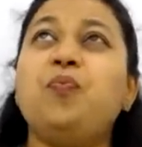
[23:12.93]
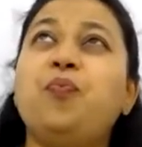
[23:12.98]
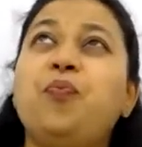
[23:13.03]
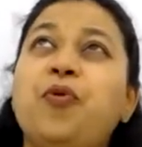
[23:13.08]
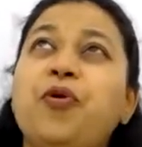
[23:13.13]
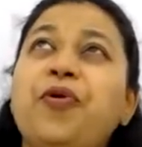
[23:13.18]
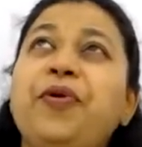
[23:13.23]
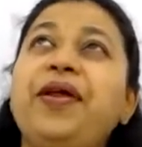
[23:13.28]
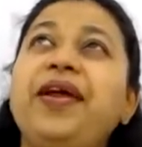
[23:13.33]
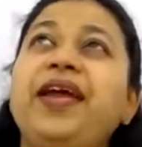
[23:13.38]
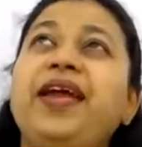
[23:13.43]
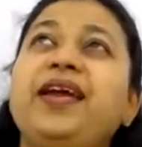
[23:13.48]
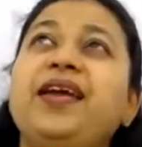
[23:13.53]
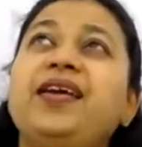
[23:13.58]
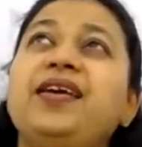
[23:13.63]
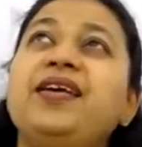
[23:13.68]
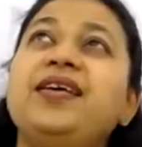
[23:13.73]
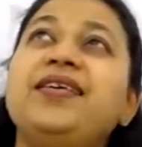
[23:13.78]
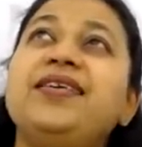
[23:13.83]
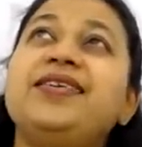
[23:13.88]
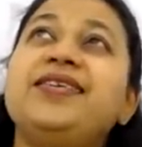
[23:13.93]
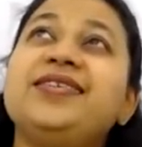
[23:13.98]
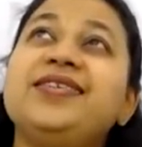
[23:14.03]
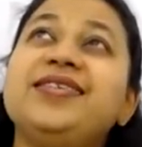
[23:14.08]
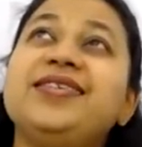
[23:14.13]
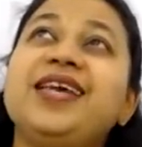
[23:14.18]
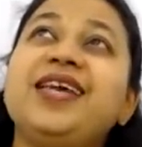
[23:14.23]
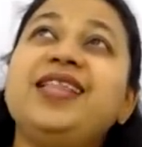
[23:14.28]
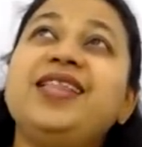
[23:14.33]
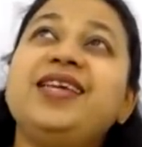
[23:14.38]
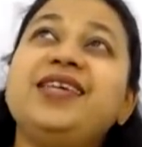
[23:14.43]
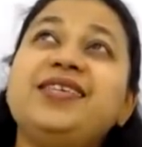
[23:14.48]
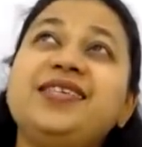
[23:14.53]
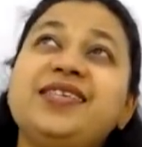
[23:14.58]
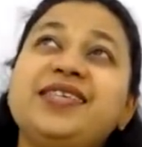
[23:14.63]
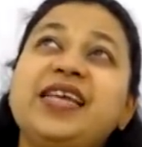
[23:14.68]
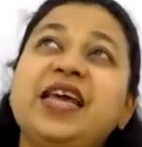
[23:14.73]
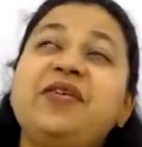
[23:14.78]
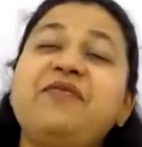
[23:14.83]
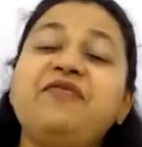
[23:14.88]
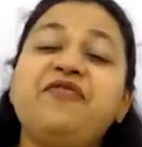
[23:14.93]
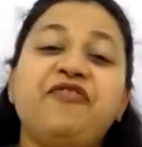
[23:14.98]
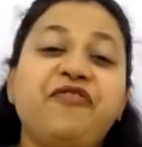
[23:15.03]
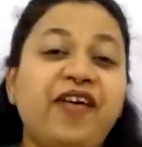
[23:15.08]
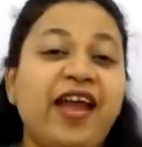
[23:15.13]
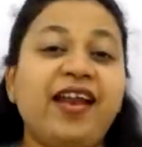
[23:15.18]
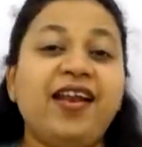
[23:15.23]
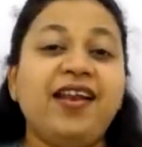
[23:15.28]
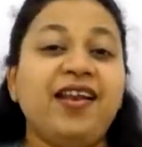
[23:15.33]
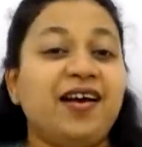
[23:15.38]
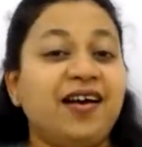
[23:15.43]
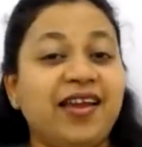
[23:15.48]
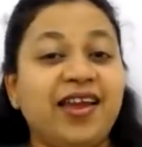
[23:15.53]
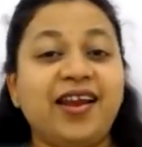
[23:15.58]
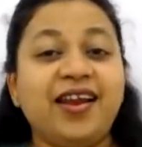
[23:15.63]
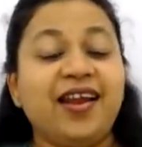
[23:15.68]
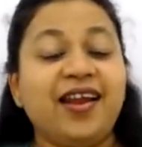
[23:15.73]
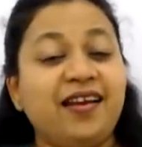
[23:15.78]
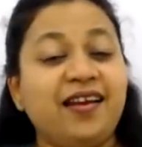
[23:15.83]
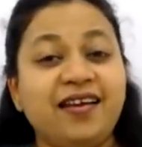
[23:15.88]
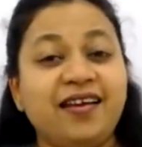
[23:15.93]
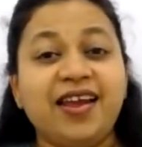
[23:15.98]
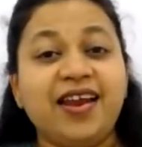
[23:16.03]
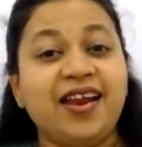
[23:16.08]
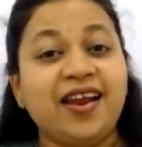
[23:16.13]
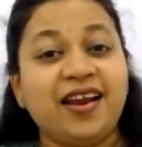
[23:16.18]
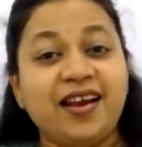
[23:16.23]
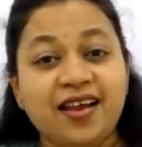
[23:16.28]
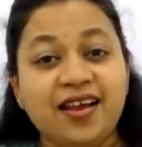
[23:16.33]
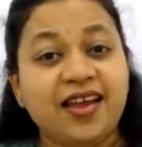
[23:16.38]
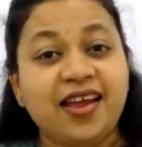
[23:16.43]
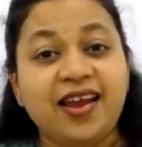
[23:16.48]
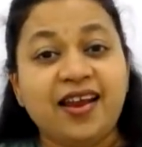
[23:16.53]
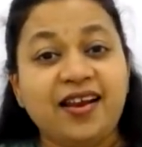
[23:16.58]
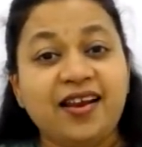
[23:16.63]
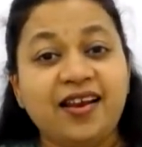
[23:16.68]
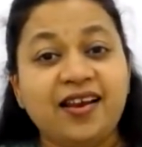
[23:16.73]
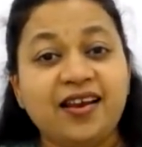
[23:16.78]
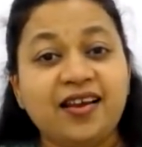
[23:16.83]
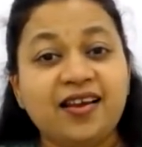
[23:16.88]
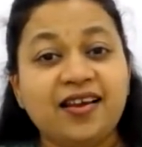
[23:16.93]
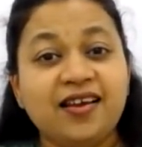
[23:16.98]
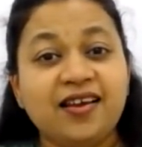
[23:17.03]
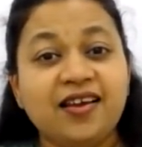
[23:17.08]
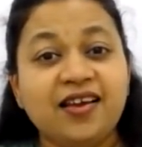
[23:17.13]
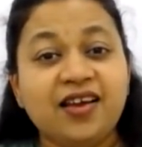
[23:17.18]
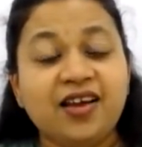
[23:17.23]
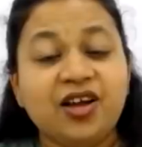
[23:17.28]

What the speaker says: it's so boring. Seeing the same fan again and again and again.